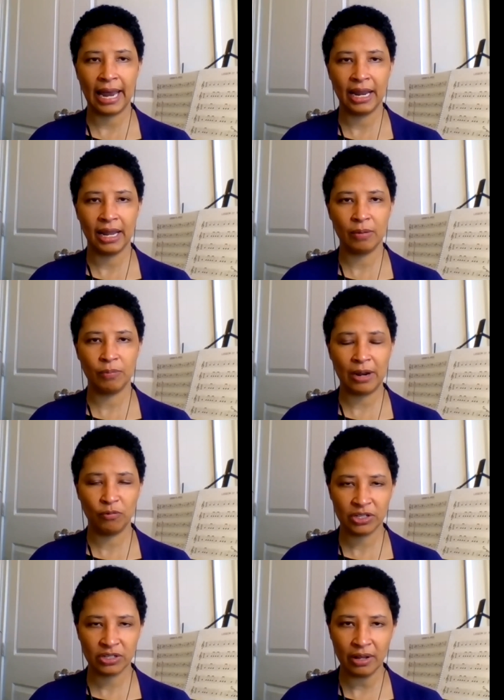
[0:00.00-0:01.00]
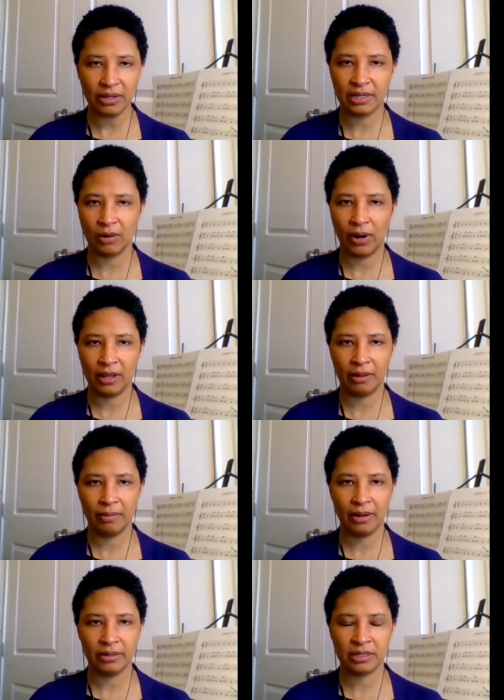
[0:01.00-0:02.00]
And it results in one of the
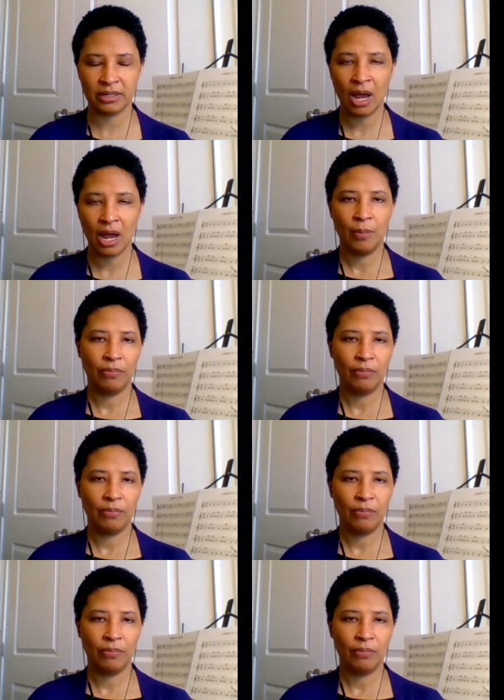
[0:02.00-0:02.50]
most